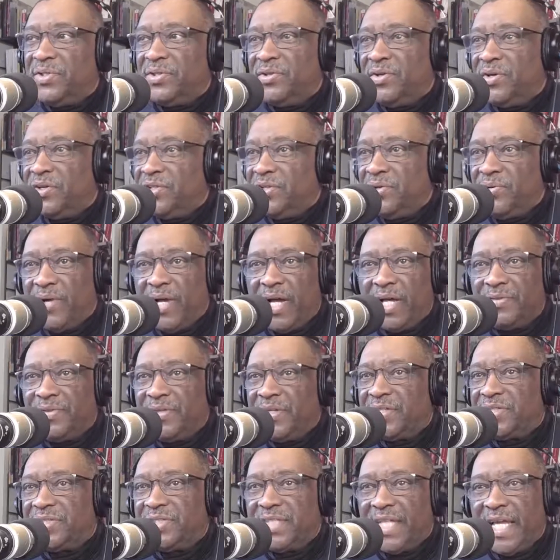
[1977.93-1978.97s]
you're out
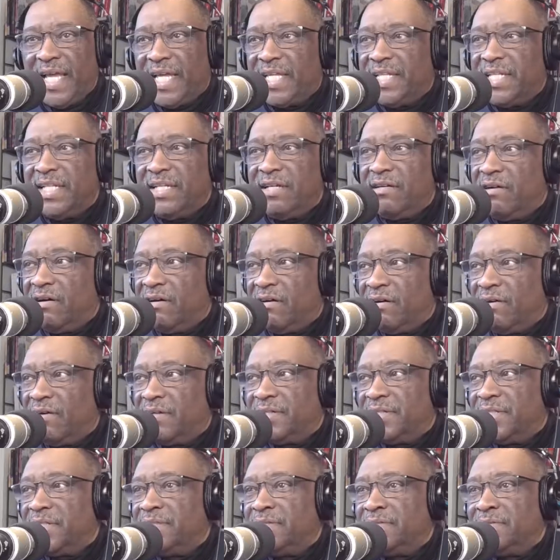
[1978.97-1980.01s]
there standing
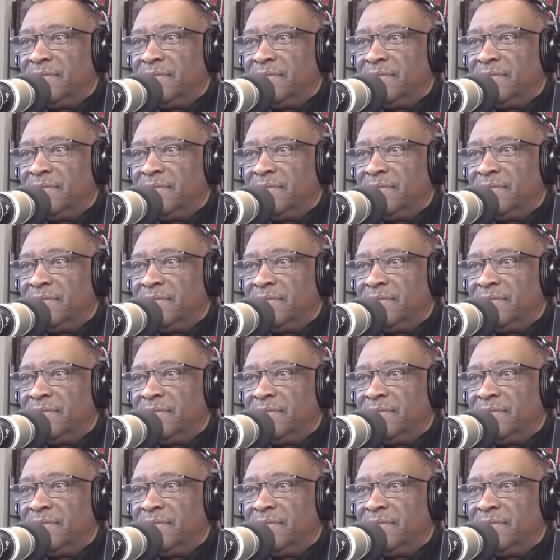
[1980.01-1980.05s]
guard,